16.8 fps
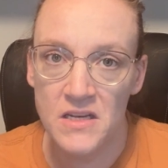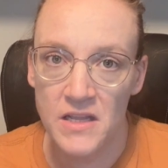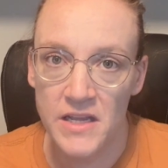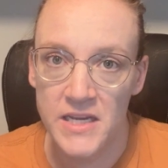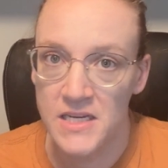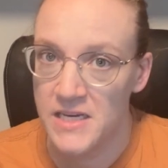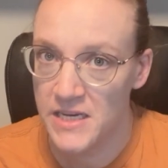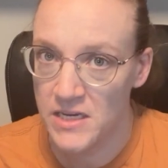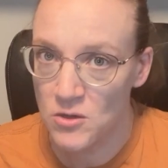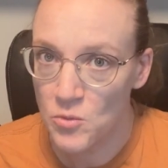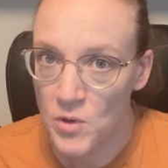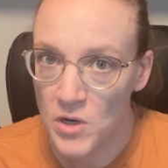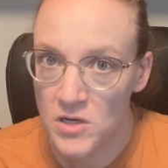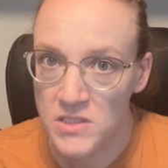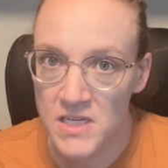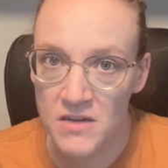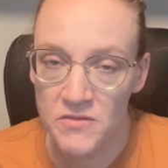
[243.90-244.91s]
like
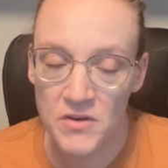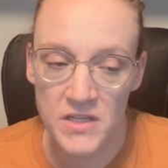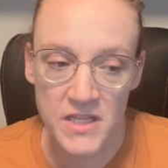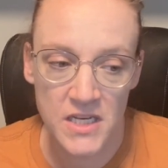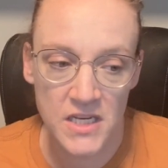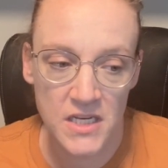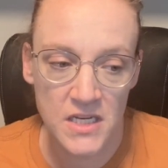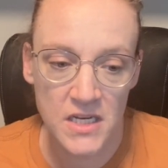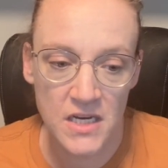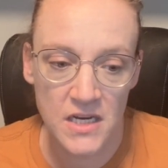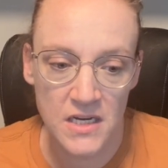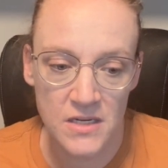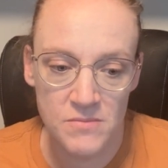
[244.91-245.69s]
needlework stuff on the